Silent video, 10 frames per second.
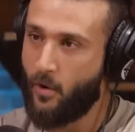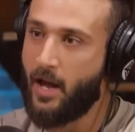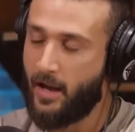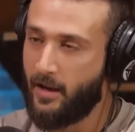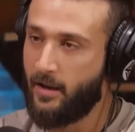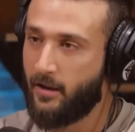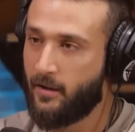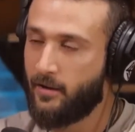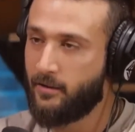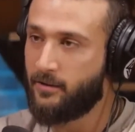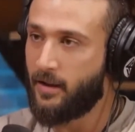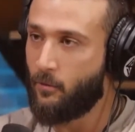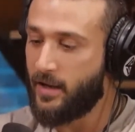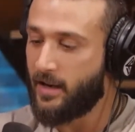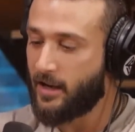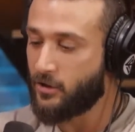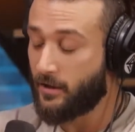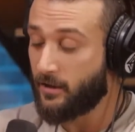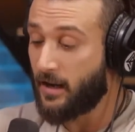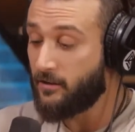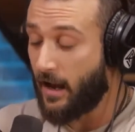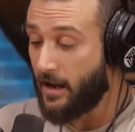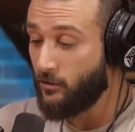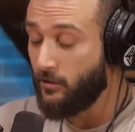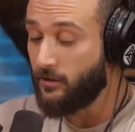way to say we can actually, because I